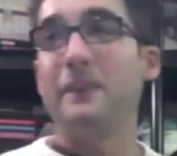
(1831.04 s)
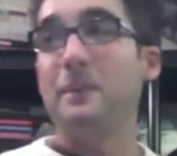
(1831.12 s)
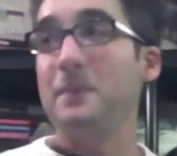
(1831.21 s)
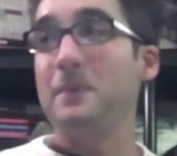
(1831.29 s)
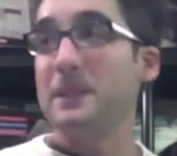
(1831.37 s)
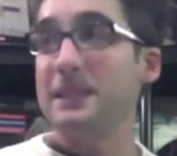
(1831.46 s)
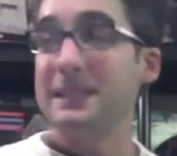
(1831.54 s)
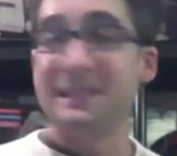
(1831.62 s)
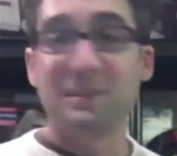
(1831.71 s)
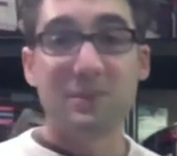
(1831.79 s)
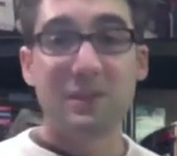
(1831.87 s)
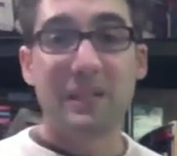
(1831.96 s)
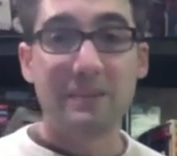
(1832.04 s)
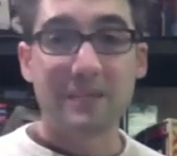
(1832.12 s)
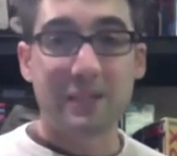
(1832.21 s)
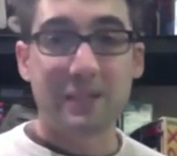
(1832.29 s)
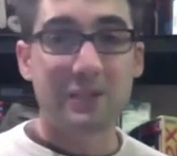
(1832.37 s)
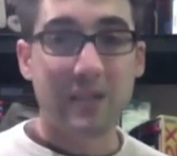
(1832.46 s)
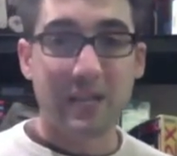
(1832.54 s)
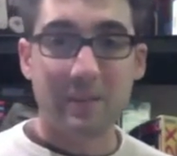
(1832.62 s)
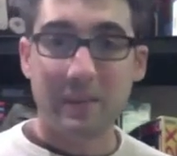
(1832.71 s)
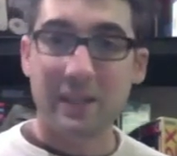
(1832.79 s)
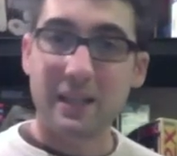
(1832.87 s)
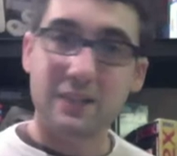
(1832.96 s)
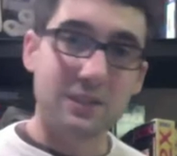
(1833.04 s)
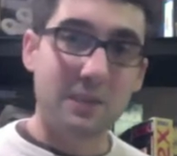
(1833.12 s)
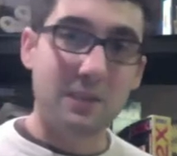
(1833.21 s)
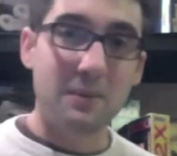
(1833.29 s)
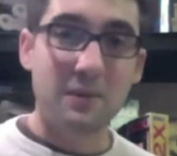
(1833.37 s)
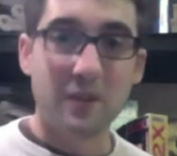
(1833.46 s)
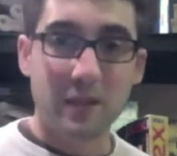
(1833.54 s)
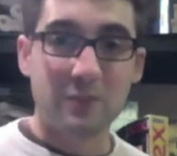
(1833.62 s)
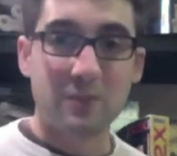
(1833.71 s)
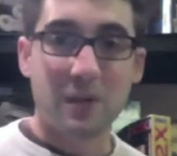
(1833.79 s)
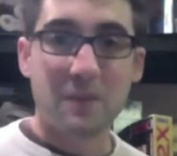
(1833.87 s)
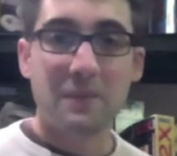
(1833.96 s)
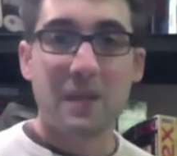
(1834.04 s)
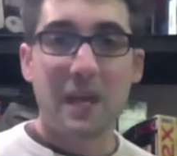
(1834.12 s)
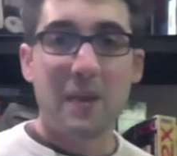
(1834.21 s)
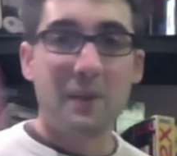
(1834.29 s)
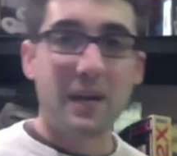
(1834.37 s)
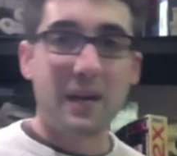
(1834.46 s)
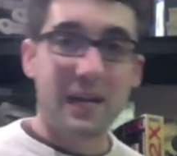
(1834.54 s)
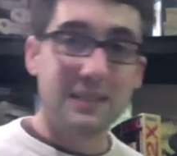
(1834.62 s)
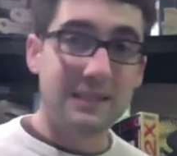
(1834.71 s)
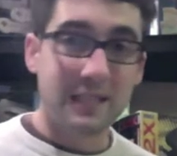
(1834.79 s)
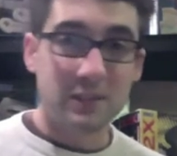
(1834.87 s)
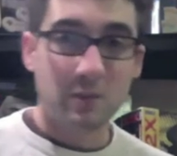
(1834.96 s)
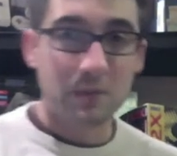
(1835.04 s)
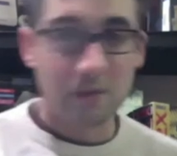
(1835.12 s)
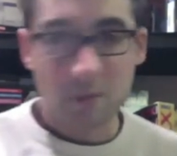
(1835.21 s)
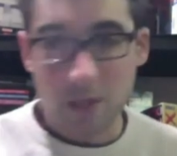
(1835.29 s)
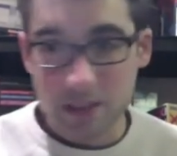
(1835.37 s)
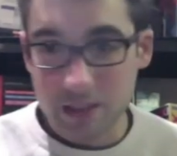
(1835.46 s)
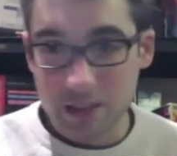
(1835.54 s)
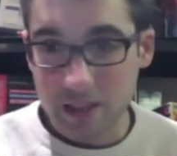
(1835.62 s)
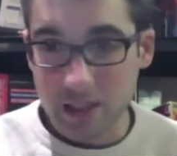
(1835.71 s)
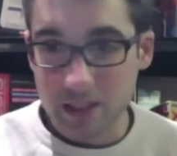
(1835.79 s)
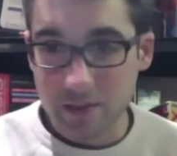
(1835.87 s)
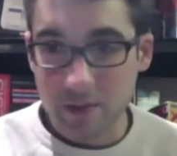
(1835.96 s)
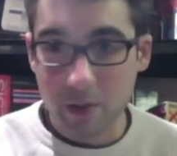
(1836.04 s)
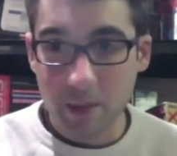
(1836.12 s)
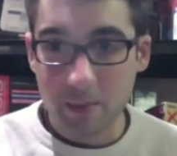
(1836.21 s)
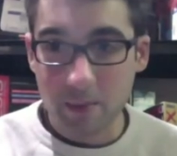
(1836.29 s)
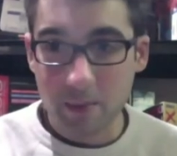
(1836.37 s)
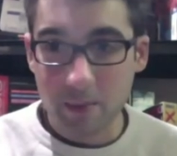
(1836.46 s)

I'm missing some good games that I should add to my collection, let me know that as well. Anyway, guys, thanks so much for watching. It's Video Game Greek.